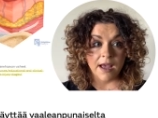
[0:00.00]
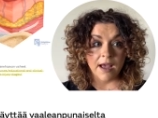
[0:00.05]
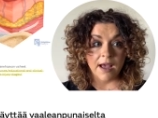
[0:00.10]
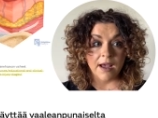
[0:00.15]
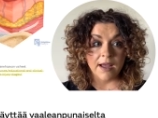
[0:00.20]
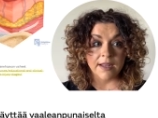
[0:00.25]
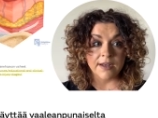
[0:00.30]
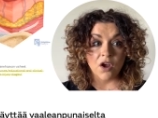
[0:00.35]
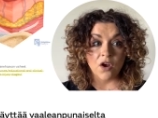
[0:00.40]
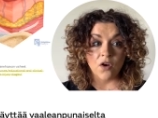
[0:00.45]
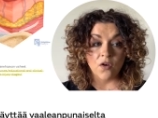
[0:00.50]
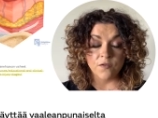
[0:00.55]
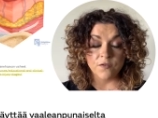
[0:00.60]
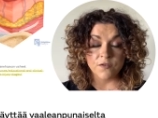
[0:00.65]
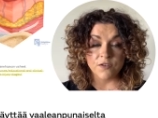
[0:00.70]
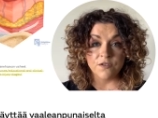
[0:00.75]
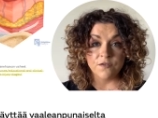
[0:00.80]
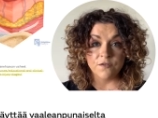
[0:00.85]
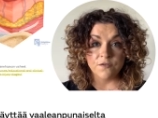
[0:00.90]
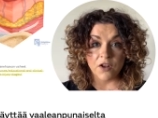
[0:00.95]
and
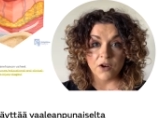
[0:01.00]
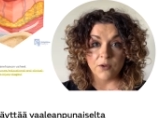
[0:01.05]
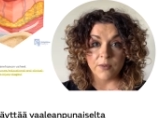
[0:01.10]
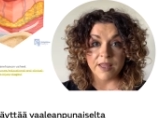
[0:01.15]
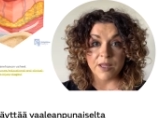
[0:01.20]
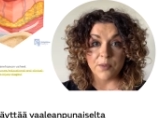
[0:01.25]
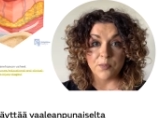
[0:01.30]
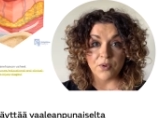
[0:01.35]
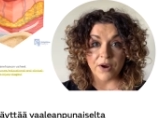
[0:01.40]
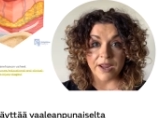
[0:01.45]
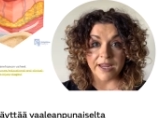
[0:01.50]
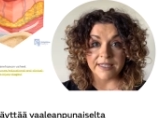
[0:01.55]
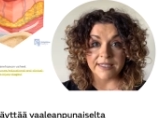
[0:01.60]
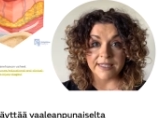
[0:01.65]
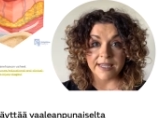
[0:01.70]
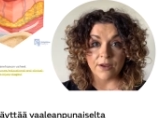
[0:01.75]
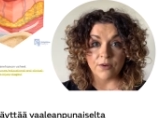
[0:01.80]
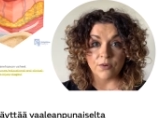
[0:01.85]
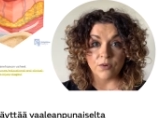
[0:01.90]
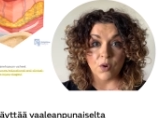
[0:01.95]
often following the
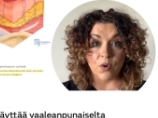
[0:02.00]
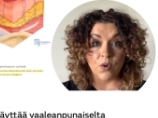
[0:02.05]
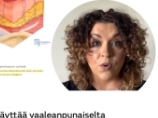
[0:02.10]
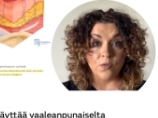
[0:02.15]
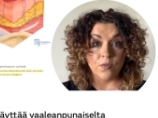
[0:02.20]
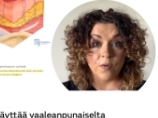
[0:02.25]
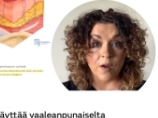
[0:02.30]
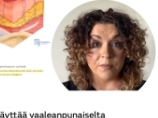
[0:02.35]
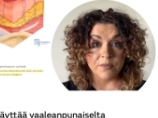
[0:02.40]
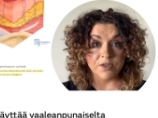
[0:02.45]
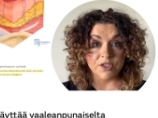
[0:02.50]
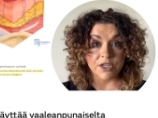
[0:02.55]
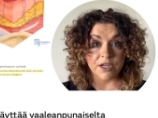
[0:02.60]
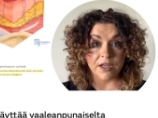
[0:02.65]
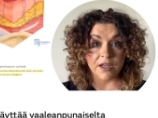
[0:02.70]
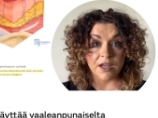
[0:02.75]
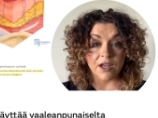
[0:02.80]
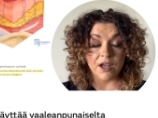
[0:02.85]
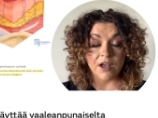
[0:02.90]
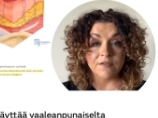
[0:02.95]
breakdown or
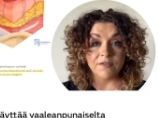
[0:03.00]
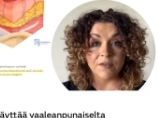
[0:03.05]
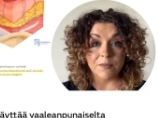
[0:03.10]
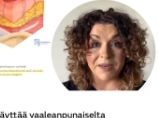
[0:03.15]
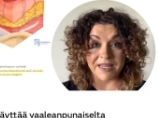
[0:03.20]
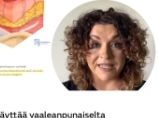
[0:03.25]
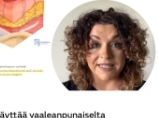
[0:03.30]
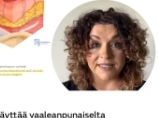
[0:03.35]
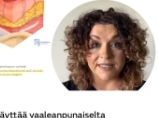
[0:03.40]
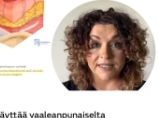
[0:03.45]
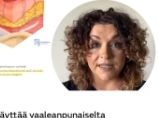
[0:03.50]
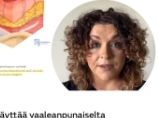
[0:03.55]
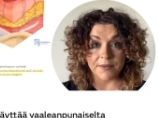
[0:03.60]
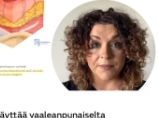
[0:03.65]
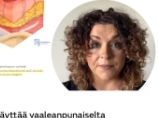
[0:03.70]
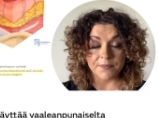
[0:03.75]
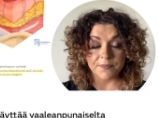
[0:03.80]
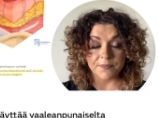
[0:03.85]
rupture of a blister.